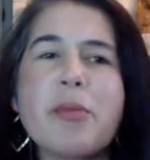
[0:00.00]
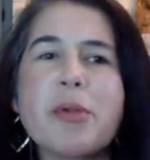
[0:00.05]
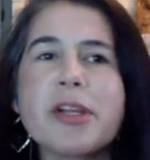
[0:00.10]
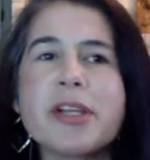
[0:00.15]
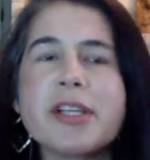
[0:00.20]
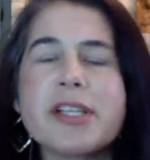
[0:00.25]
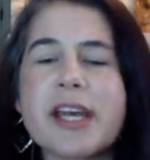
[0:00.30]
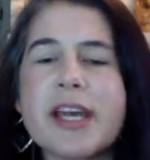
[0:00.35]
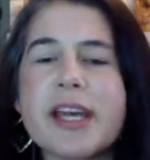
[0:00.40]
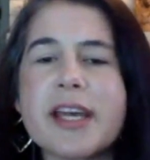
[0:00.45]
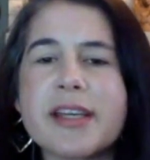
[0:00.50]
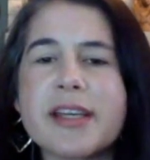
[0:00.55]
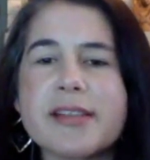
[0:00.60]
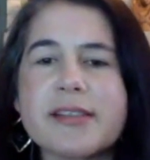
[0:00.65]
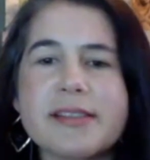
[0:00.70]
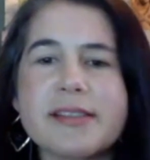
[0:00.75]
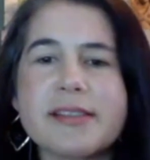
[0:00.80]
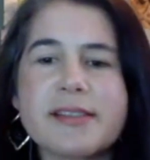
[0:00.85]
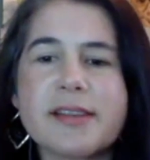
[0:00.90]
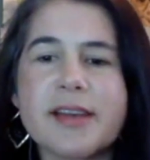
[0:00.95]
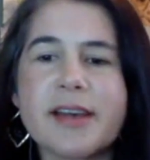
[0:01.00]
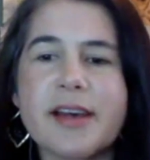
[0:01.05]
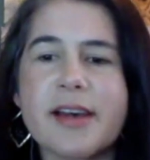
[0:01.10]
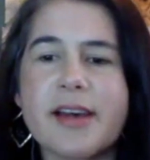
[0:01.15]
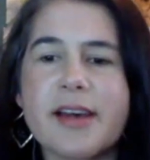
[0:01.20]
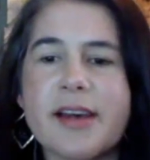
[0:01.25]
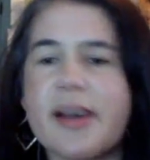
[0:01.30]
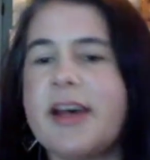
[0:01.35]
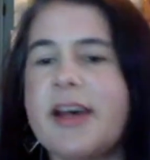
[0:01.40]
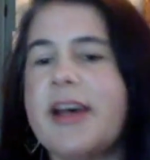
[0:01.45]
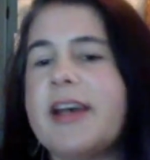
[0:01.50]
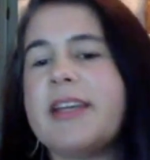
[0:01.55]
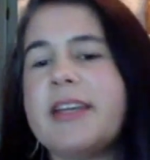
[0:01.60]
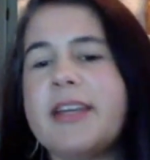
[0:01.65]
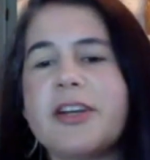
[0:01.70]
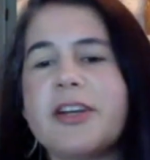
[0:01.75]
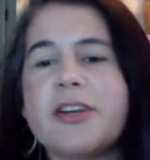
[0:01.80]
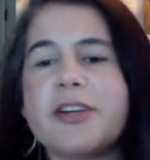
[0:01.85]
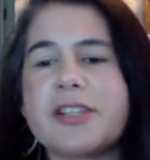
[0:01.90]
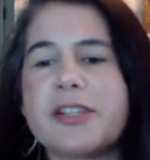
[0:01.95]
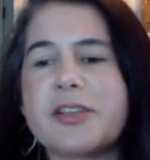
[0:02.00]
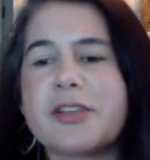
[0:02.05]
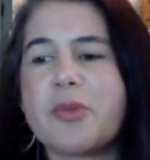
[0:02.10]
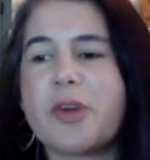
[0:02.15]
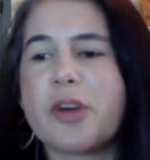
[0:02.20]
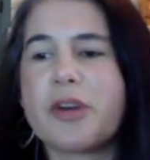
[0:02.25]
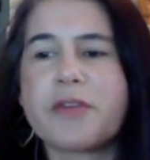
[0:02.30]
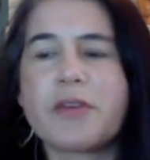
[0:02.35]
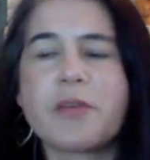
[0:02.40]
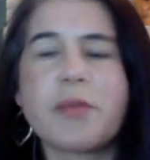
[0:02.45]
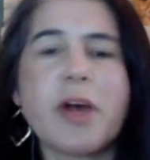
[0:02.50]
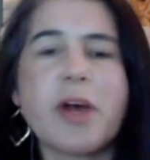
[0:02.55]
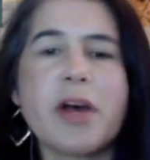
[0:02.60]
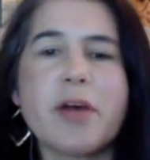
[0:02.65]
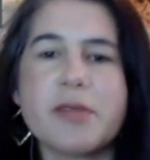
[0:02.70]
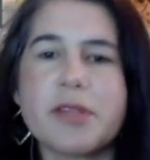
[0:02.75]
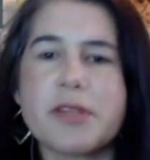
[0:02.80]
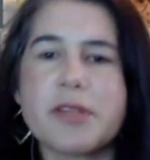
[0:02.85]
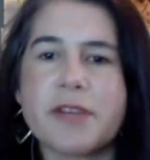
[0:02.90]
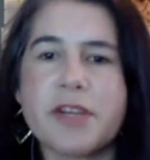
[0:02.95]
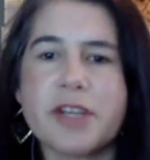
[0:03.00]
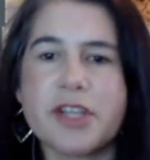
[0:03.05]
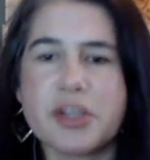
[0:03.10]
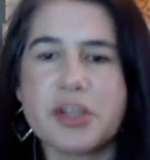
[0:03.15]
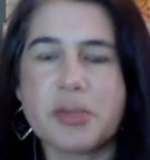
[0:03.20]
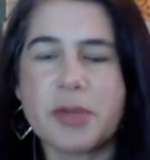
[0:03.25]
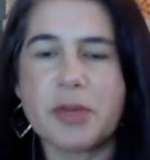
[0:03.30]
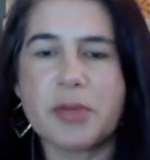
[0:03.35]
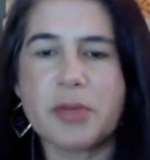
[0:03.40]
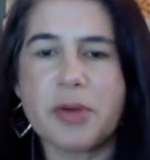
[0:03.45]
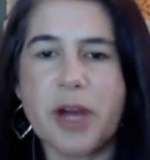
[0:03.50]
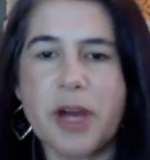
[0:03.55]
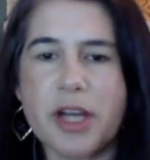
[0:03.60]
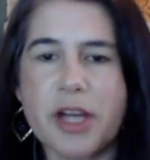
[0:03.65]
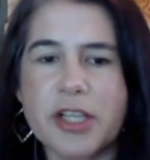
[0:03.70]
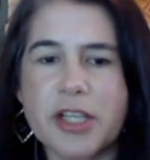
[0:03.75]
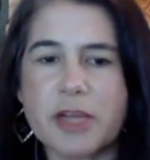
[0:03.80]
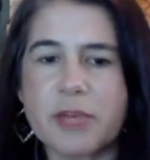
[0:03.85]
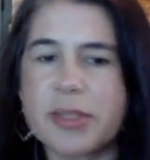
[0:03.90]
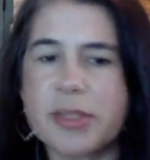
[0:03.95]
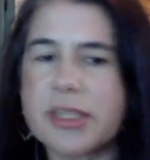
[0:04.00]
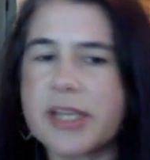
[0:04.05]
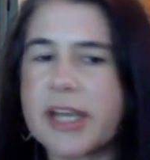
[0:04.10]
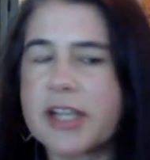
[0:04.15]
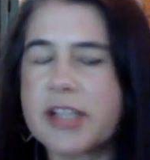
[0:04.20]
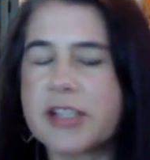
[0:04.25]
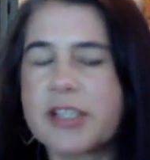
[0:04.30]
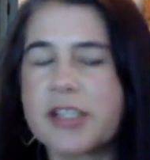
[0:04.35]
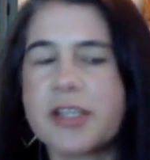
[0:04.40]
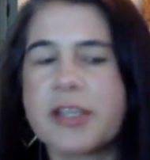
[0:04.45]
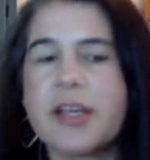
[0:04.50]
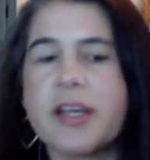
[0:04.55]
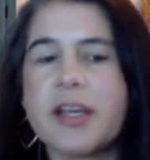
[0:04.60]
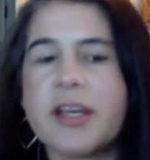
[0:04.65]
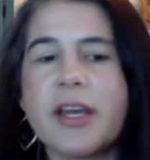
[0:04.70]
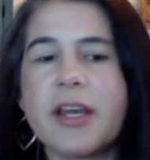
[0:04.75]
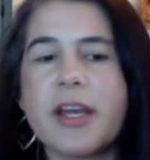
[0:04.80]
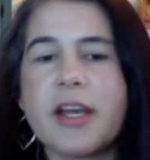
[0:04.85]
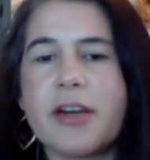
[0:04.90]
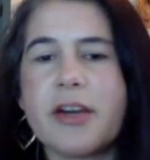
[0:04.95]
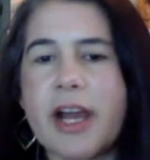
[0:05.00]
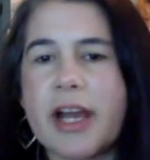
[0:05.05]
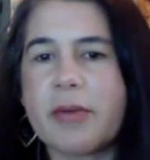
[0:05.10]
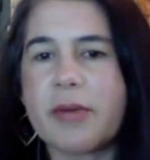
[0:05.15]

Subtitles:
of days a year to work from home to finish a big project. But to actually interact with